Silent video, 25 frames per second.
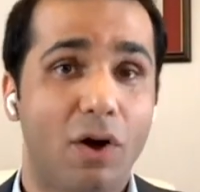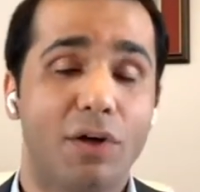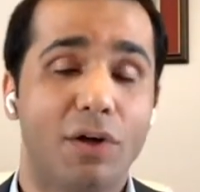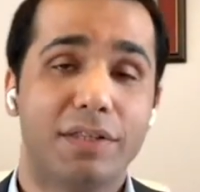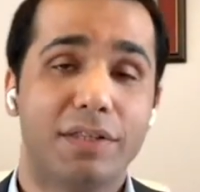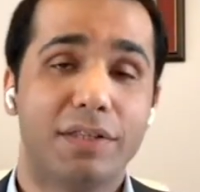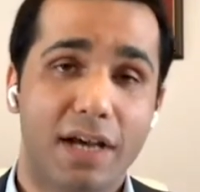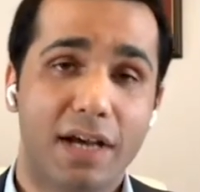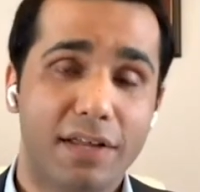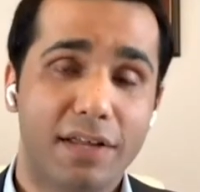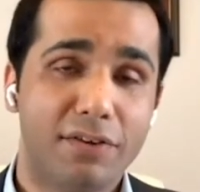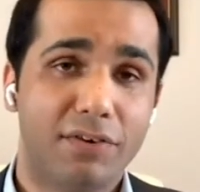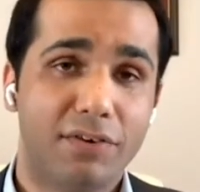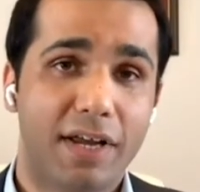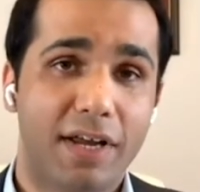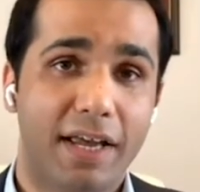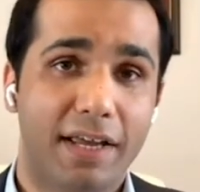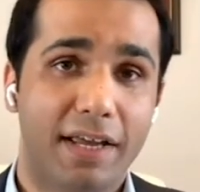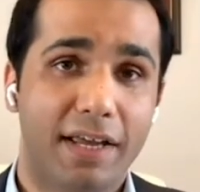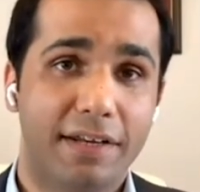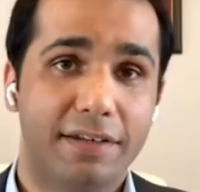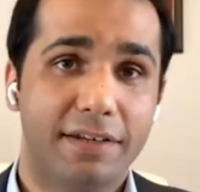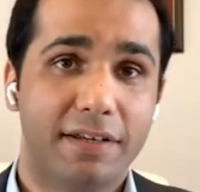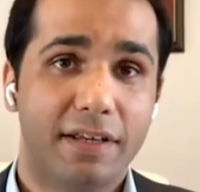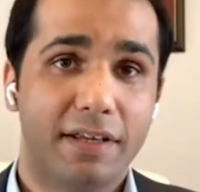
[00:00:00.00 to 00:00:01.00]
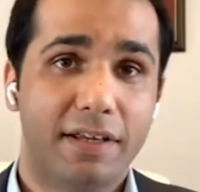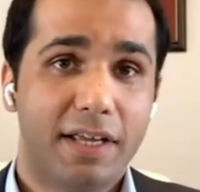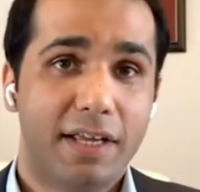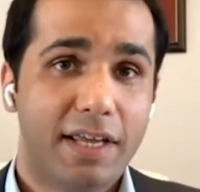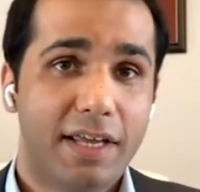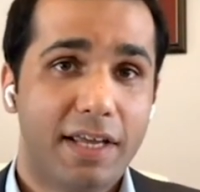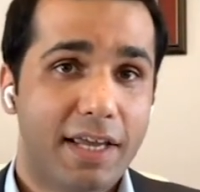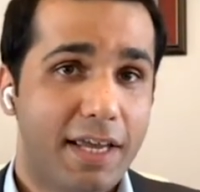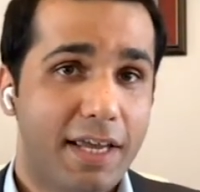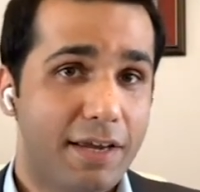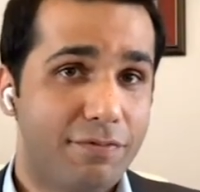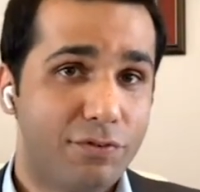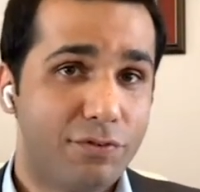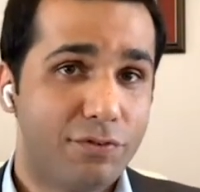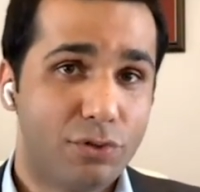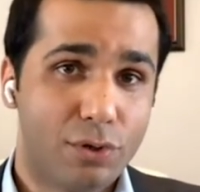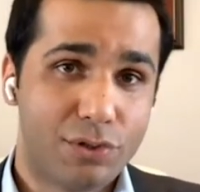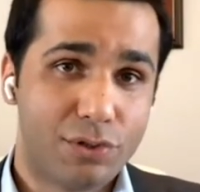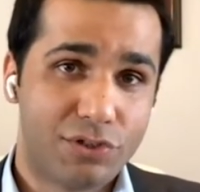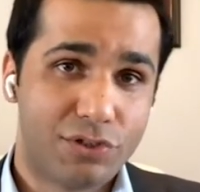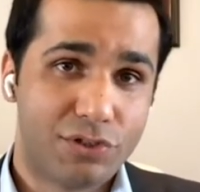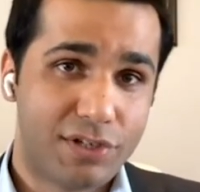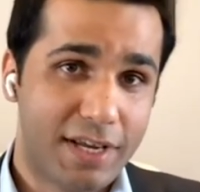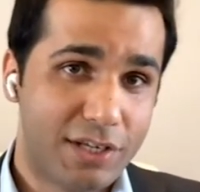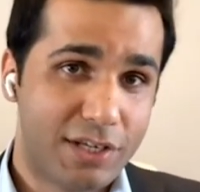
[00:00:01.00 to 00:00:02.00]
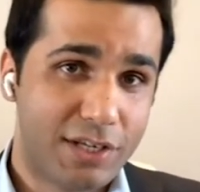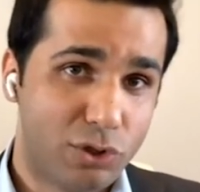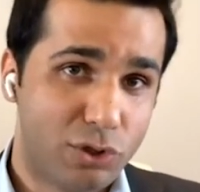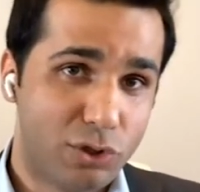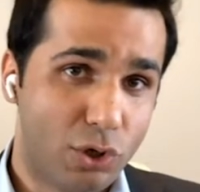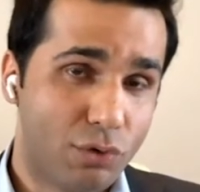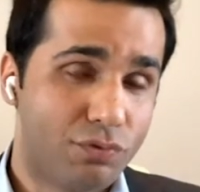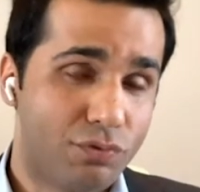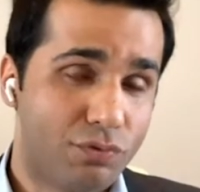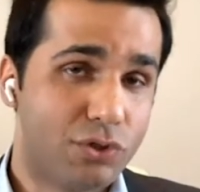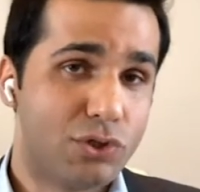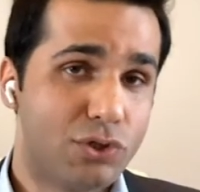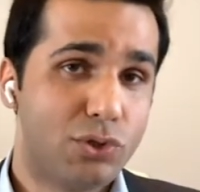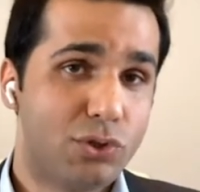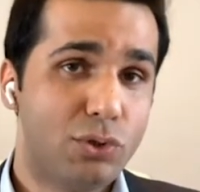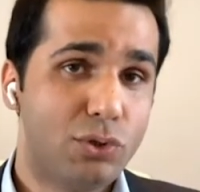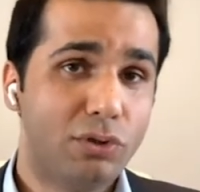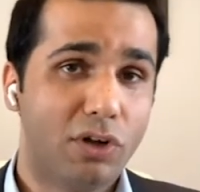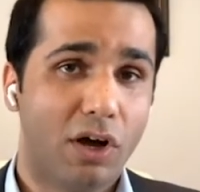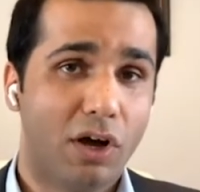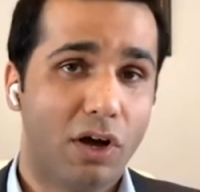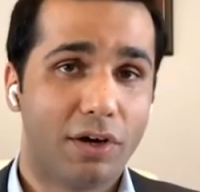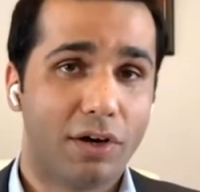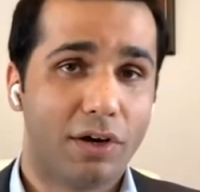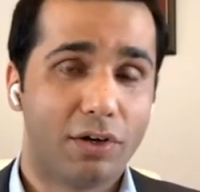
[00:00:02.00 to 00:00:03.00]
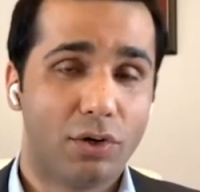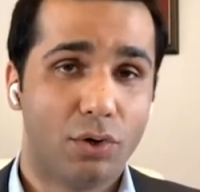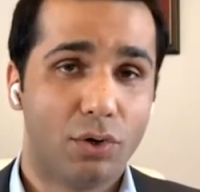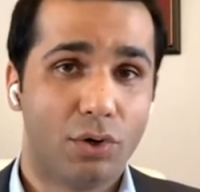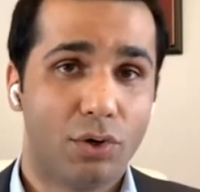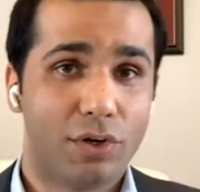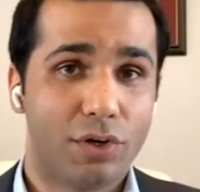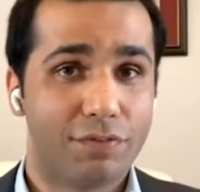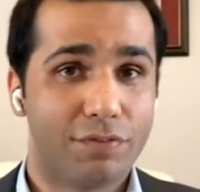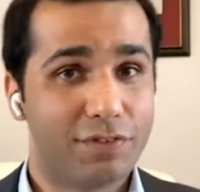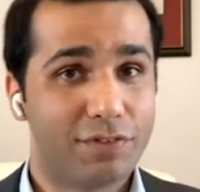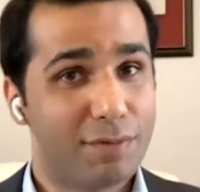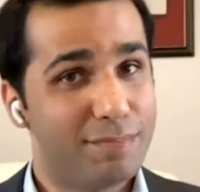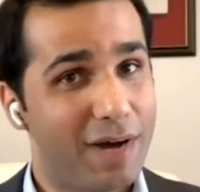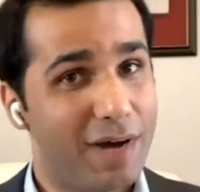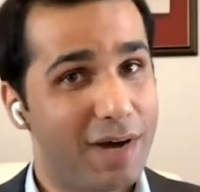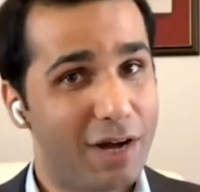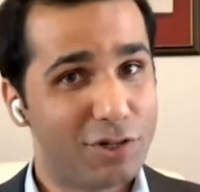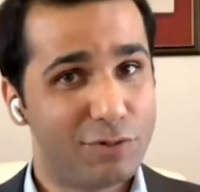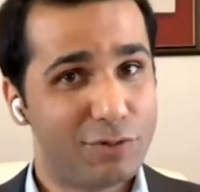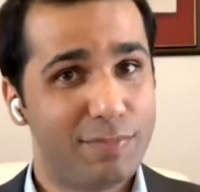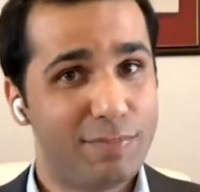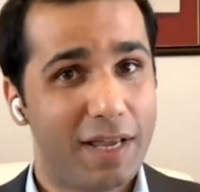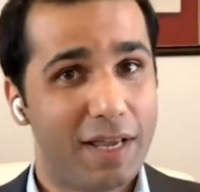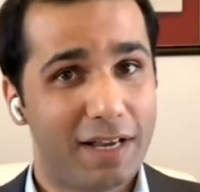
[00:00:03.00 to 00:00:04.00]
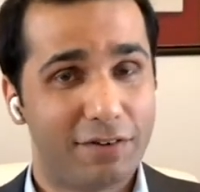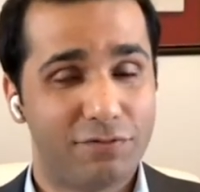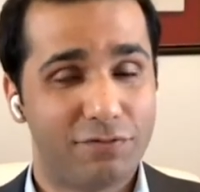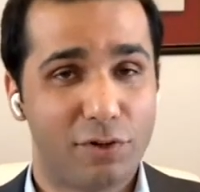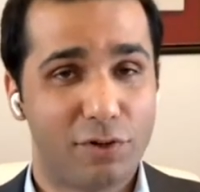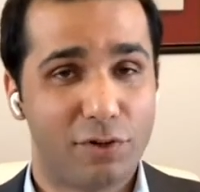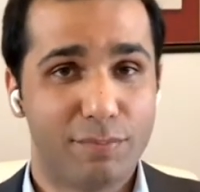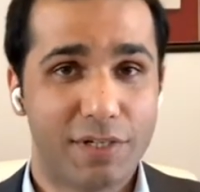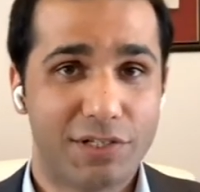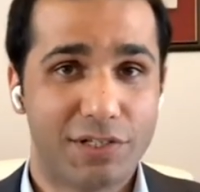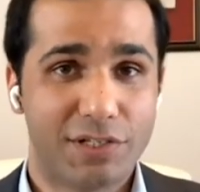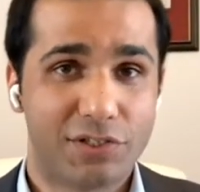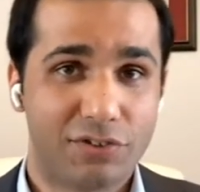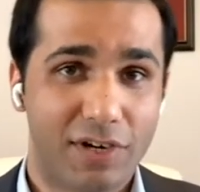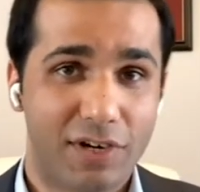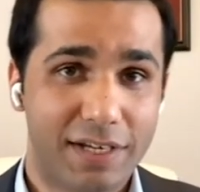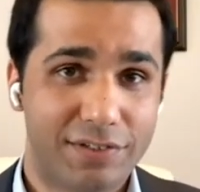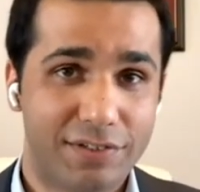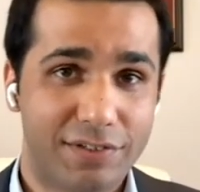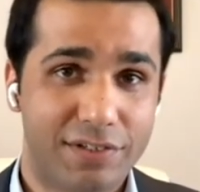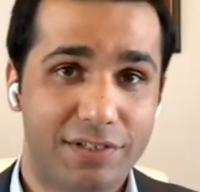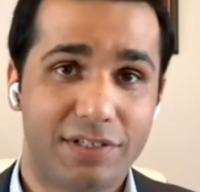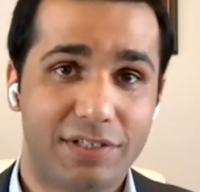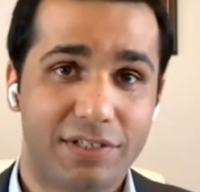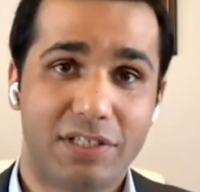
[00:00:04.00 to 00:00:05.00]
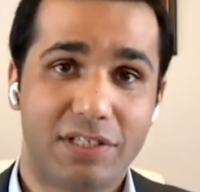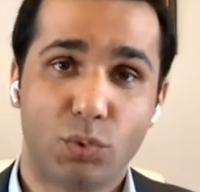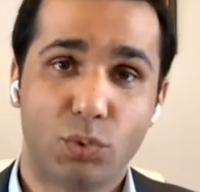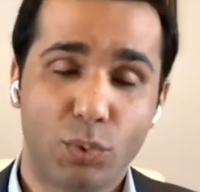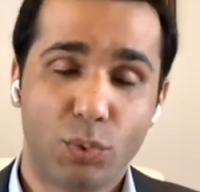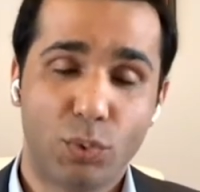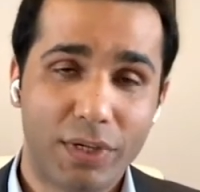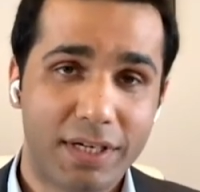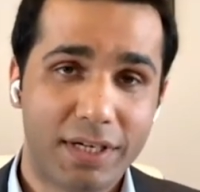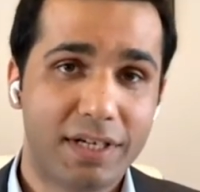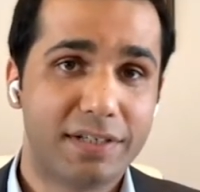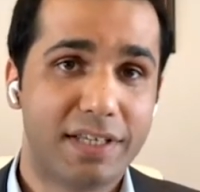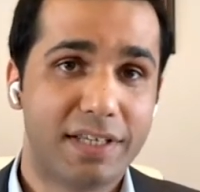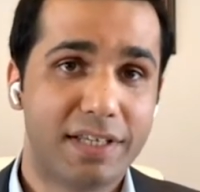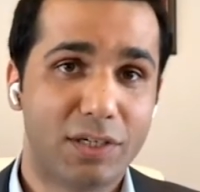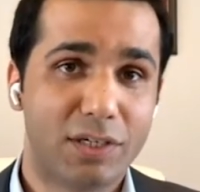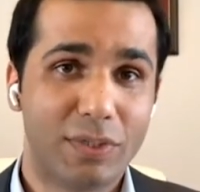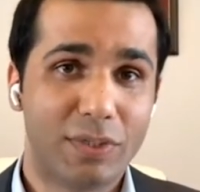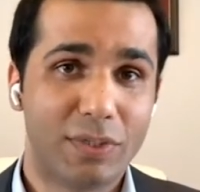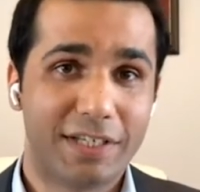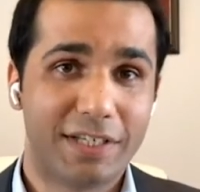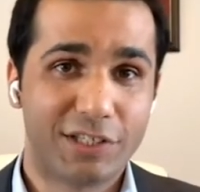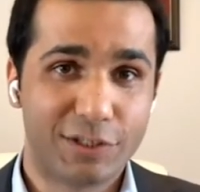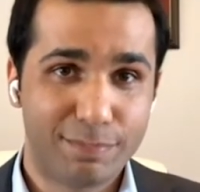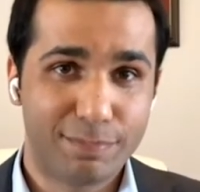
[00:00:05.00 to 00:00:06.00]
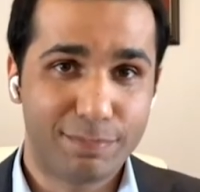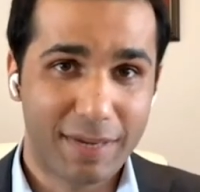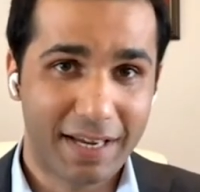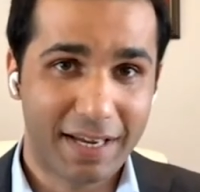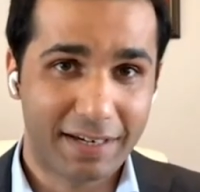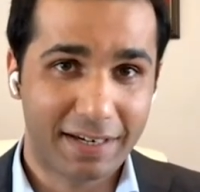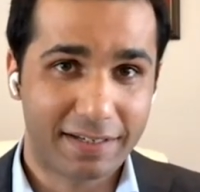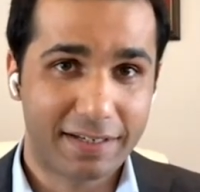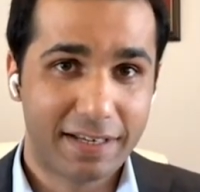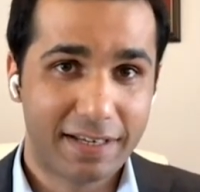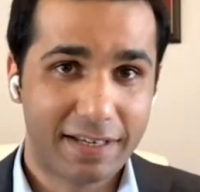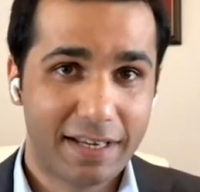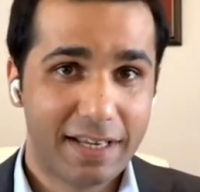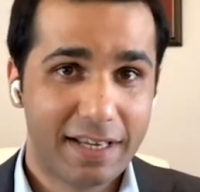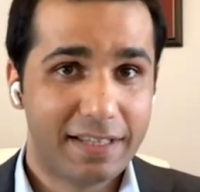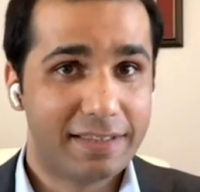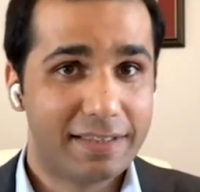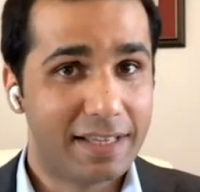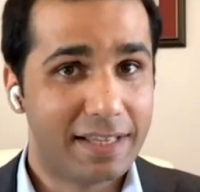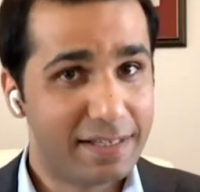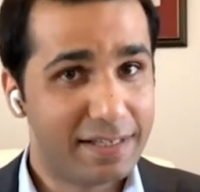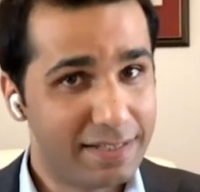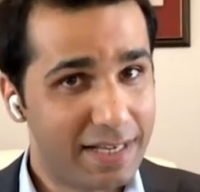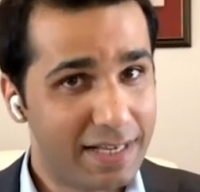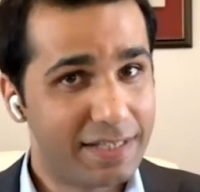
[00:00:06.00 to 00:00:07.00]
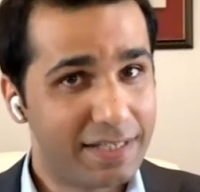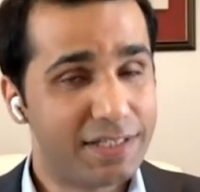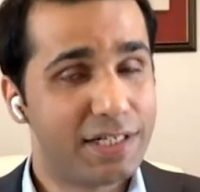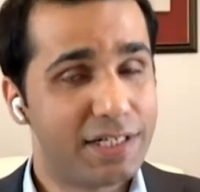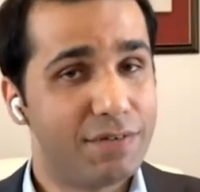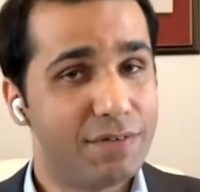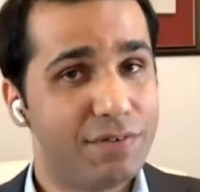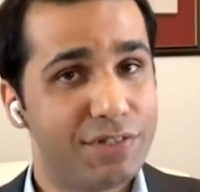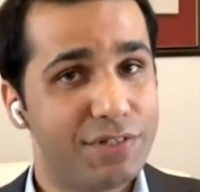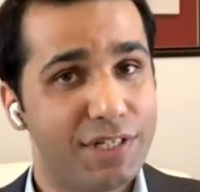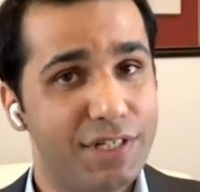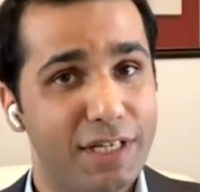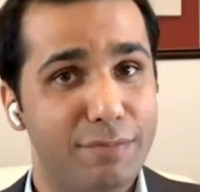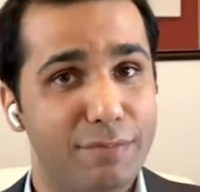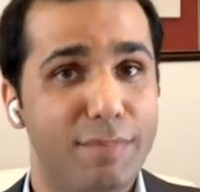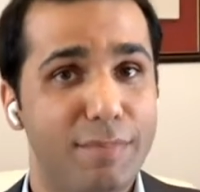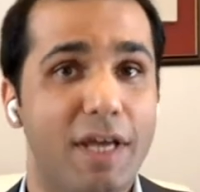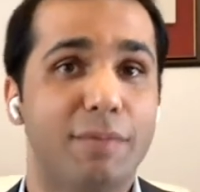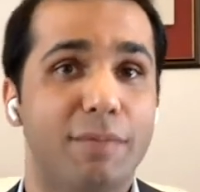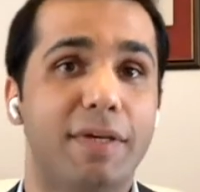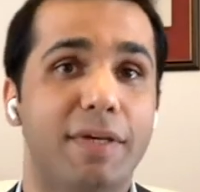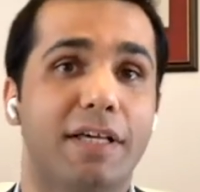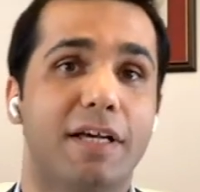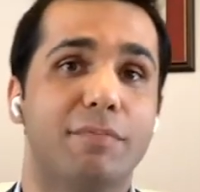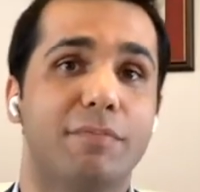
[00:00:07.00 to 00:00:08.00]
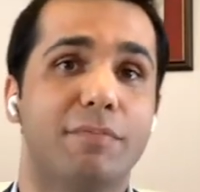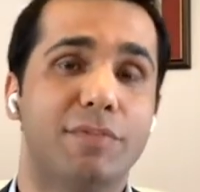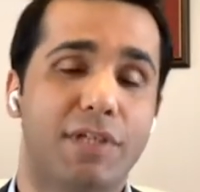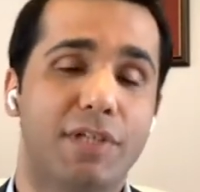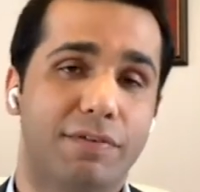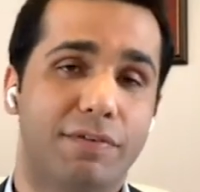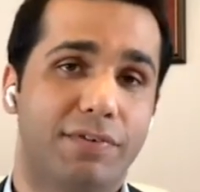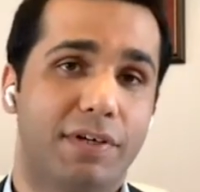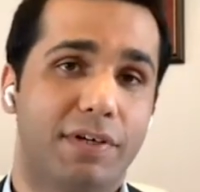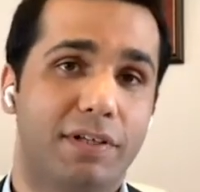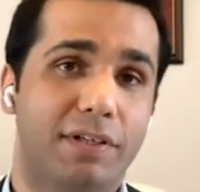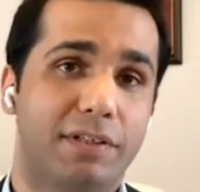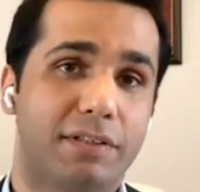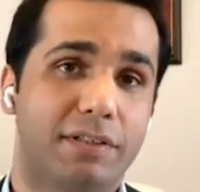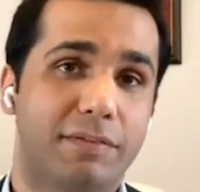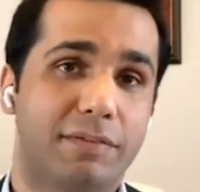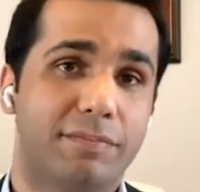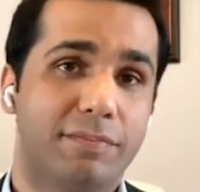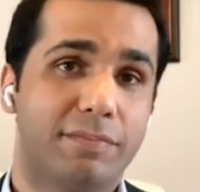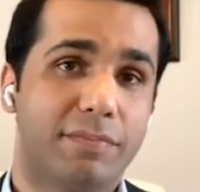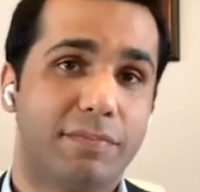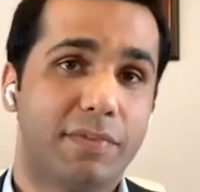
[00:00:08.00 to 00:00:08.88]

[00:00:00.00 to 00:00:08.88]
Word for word: On the other hand, if growth stays low for too long, or if the bounce back from this crisis is weaker than we expect, then debt servicing may become difficult.